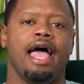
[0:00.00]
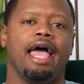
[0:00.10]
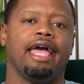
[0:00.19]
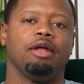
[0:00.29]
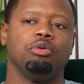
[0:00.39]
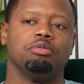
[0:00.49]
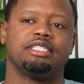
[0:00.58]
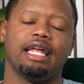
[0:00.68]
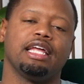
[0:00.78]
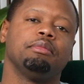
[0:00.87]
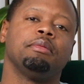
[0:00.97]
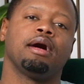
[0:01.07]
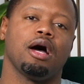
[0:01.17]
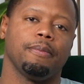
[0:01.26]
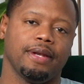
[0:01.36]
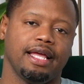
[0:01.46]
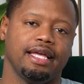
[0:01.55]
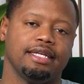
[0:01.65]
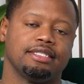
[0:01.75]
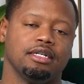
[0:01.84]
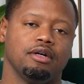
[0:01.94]
And we was telling him about our
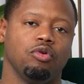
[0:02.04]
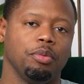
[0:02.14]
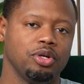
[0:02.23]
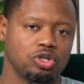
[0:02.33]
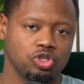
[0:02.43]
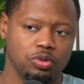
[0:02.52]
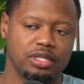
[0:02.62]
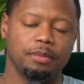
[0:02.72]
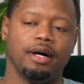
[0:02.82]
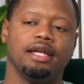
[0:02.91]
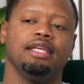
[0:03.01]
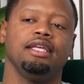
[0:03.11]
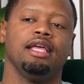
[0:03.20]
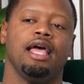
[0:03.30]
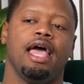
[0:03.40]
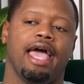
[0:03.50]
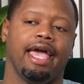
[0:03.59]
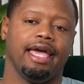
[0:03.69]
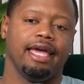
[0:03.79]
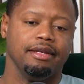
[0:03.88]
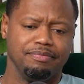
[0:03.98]
plans of what we're going to do with the money
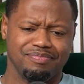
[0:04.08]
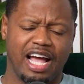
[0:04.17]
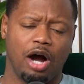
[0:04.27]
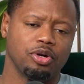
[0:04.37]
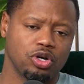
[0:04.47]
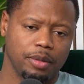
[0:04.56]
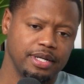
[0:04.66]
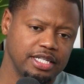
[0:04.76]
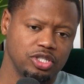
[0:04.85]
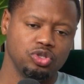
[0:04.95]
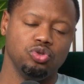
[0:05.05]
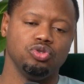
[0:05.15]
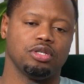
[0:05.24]
and how we're going to put it to use,